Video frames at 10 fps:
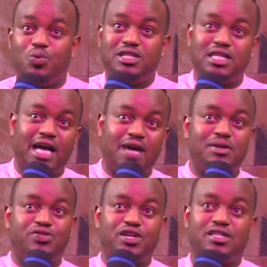will deny me
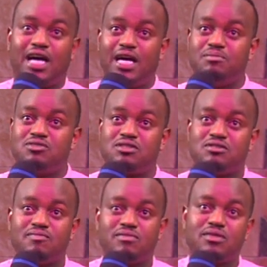three times
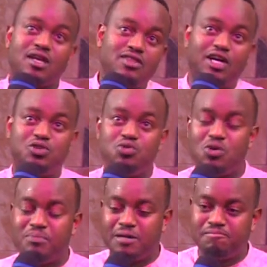that you know
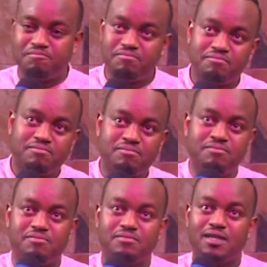me."
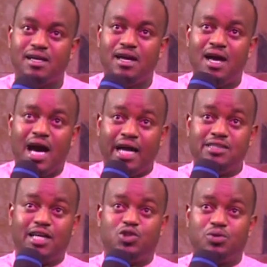And he
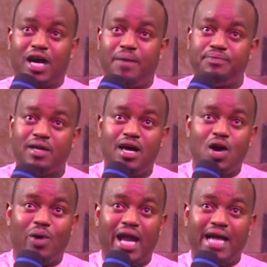said to them,
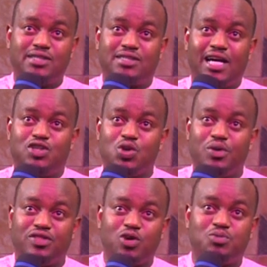when I sent you
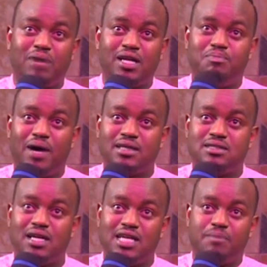without money bags,
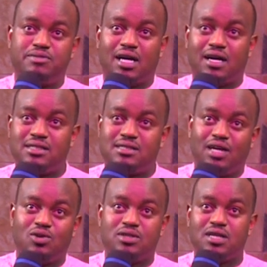knapsack, and
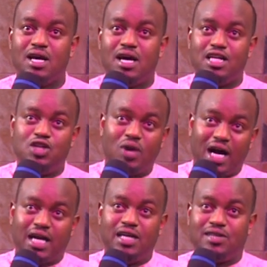sandals, did you
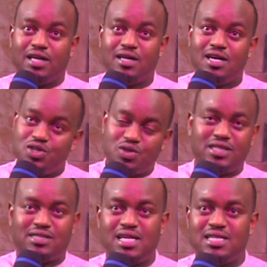lack anything? So they
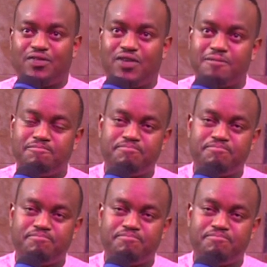said, nothing.